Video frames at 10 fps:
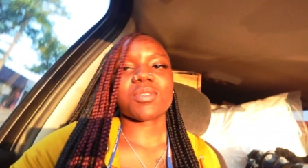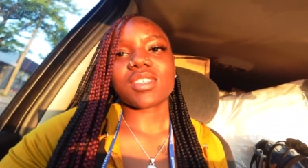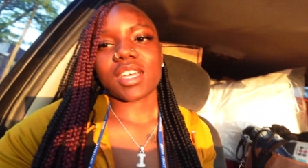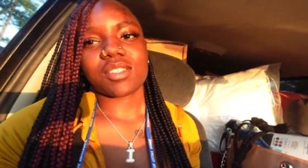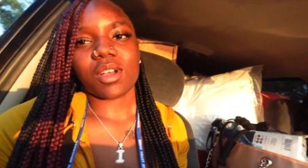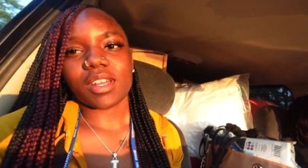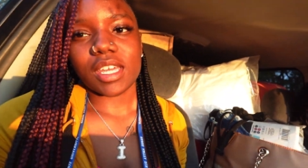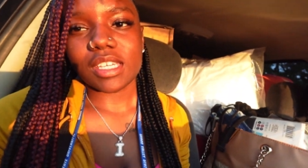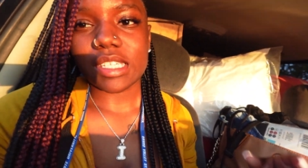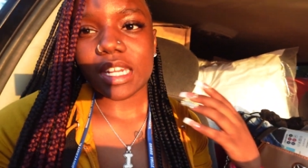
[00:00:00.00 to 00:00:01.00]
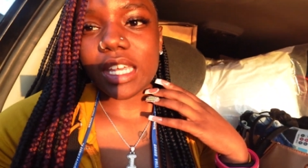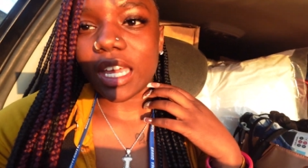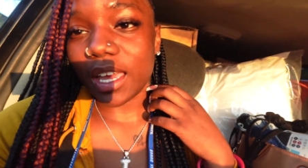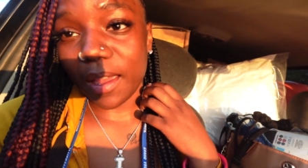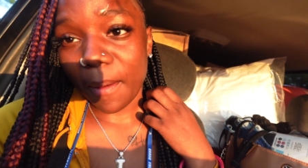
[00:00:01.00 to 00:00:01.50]
It's like sardines in a
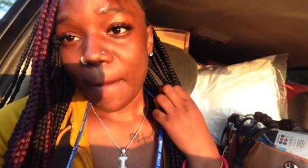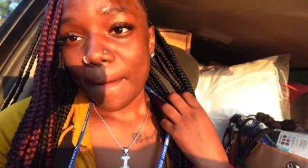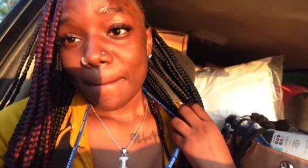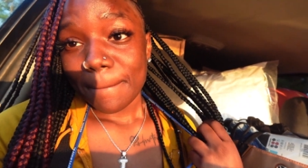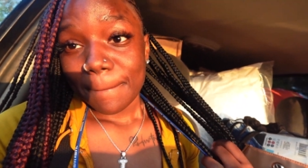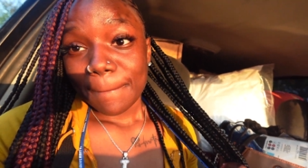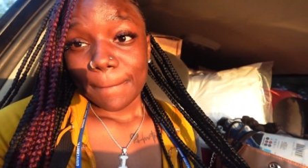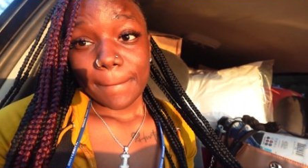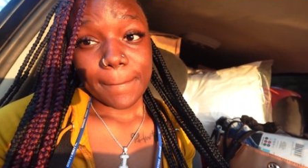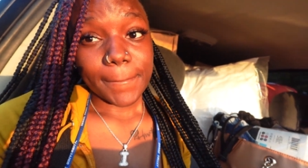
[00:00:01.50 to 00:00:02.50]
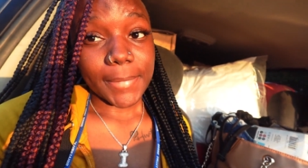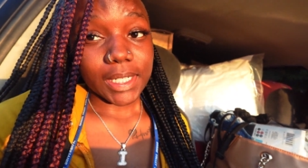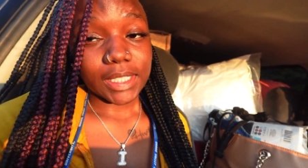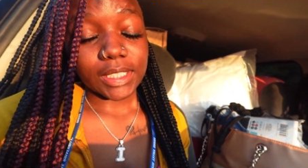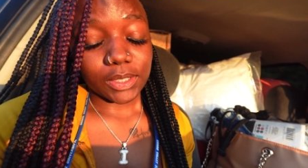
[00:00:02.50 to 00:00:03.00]
can.
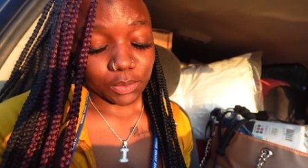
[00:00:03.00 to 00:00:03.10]
But